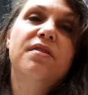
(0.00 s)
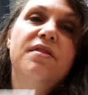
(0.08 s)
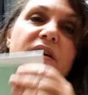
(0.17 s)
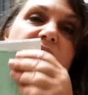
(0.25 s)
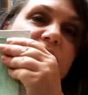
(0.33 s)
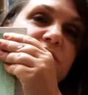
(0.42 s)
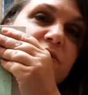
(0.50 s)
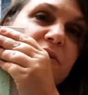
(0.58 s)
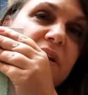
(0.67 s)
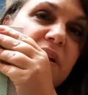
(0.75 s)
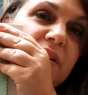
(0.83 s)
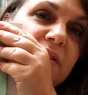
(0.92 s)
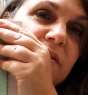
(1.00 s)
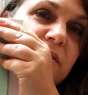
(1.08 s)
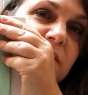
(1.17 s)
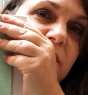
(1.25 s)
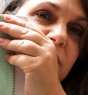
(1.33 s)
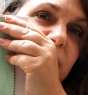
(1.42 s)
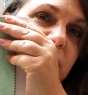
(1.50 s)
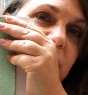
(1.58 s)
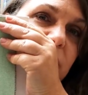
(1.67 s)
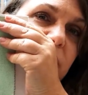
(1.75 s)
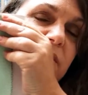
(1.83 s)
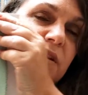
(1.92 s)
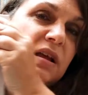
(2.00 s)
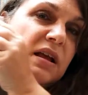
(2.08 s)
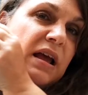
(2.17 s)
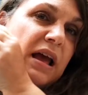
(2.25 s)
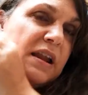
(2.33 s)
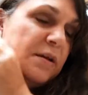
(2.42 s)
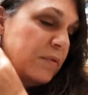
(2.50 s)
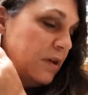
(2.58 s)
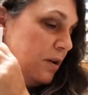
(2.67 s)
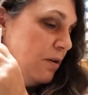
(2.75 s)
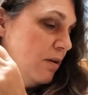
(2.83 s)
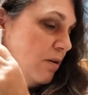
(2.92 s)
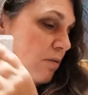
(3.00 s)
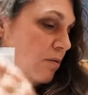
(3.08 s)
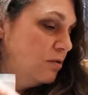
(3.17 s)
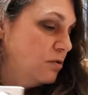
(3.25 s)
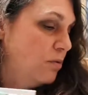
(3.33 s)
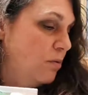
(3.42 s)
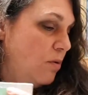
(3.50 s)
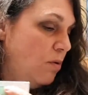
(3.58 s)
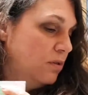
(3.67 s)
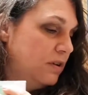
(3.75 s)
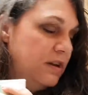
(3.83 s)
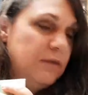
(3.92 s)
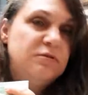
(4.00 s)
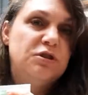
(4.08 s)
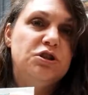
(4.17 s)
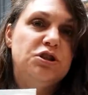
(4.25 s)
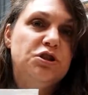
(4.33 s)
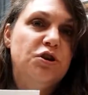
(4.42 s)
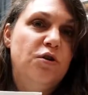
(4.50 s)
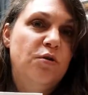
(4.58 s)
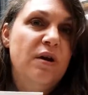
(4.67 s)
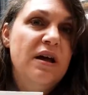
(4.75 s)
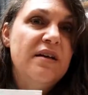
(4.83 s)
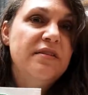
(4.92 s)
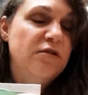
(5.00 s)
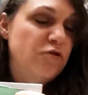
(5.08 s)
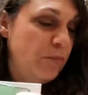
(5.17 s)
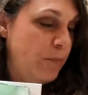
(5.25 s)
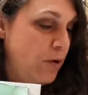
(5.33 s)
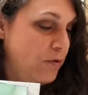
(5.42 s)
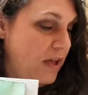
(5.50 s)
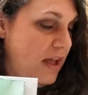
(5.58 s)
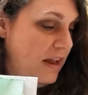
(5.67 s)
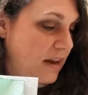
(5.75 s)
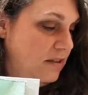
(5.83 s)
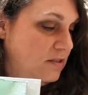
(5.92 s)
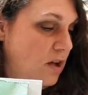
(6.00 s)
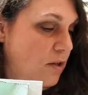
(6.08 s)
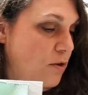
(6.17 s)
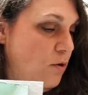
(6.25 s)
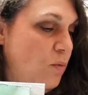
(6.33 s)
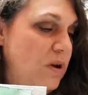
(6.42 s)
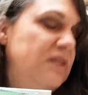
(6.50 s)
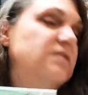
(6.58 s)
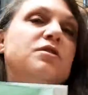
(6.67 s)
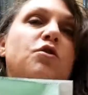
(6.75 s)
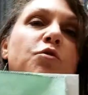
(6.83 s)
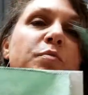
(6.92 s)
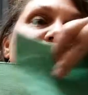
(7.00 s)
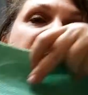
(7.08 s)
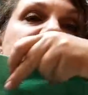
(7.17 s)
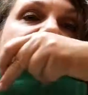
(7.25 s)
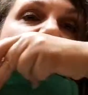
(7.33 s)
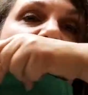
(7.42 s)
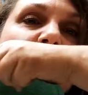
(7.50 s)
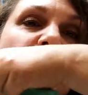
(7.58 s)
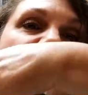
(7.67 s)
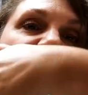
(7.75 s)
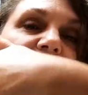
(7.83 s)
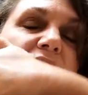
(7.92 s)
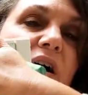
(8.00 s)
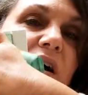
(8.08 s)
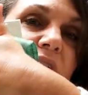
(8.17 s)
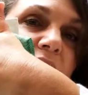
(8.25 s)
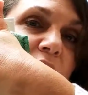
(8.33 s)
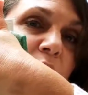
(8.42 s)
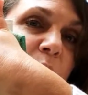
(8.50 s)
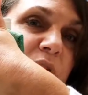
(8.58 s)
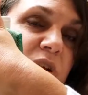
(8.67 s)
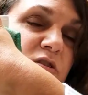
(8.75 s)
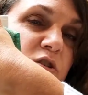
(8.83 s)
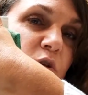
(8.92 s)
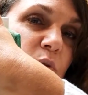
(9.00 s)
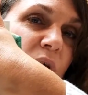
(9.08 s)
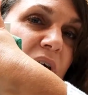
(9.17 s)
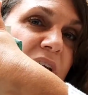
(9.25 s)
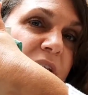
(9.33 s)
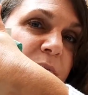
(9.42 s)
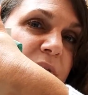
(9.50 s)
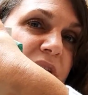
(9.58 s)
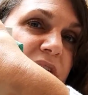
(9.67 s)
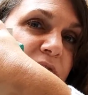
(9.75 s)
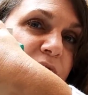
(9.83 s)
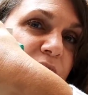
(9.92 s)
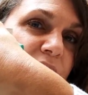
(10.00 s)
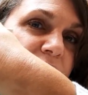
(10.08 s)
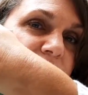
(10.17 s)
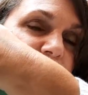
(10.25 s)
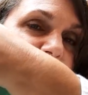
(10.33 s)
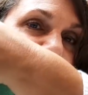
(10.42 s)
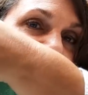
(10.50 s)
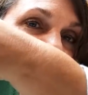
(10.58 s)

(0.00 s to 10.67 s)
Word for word: this screen and I'm gonna so hold it up to show. These are both Aidas, although one is the opalescent and one is not, but it's quite a bit different.